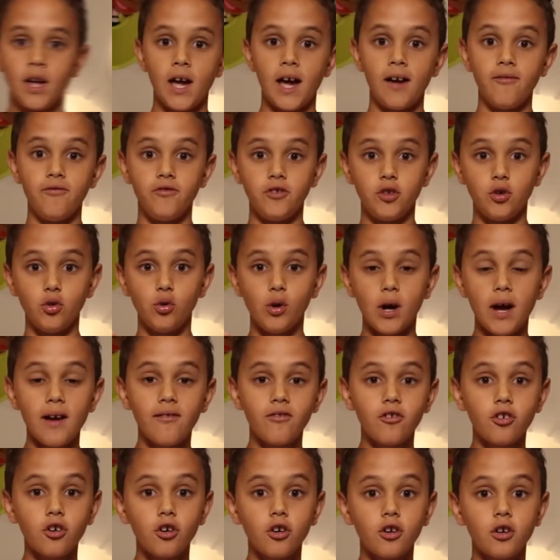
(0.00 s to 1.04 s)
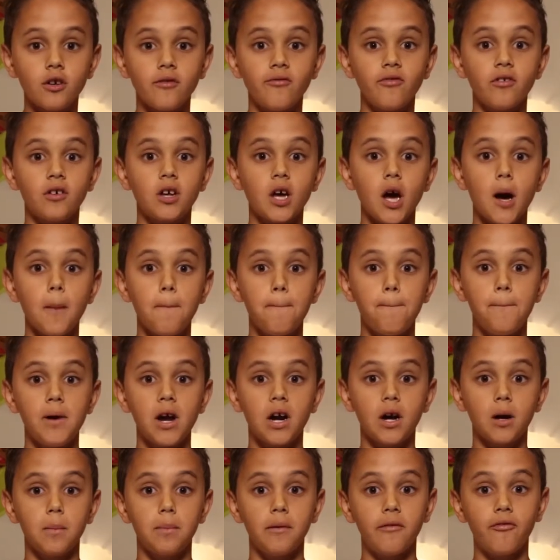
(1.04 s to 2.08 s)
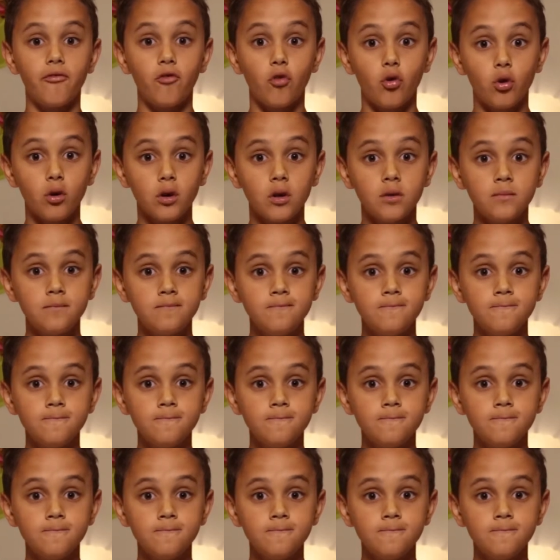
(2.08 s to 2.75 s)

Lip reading: Have you ever heard of a cupbearer before?